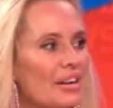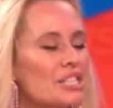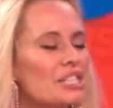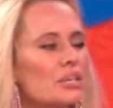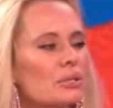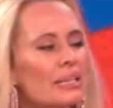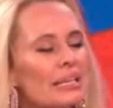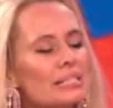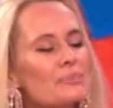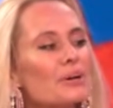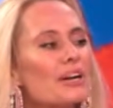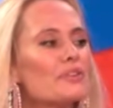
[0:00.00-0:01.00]
And I just like
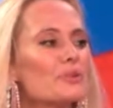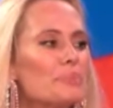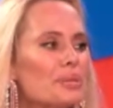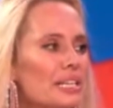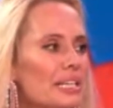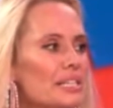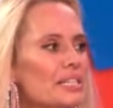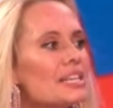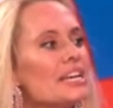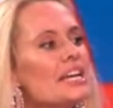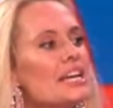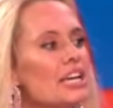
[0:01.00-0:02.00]
to pray for peace
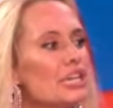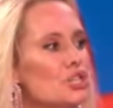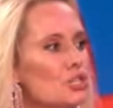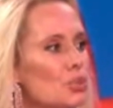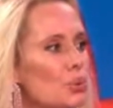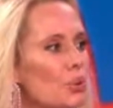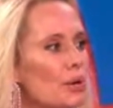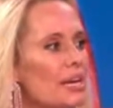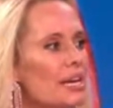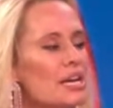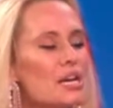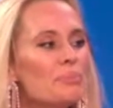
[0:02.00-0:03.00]
and
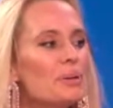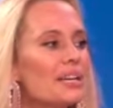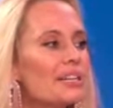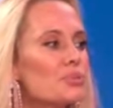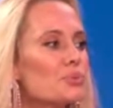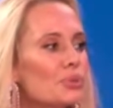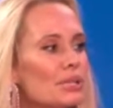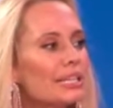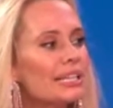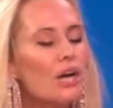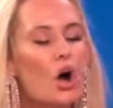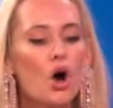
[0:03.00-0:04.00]
joy, because
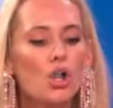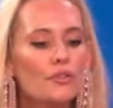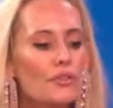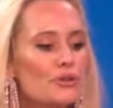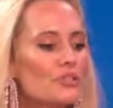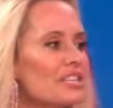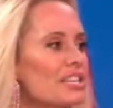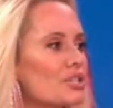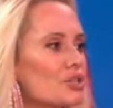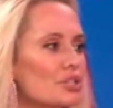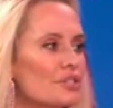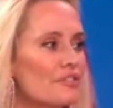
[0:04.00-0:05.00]
really all of those
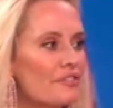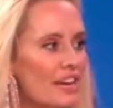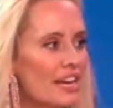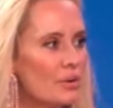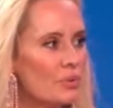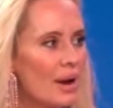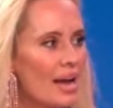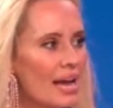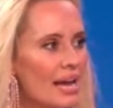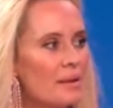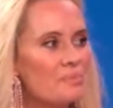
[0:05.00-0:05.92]
things are going to fade away.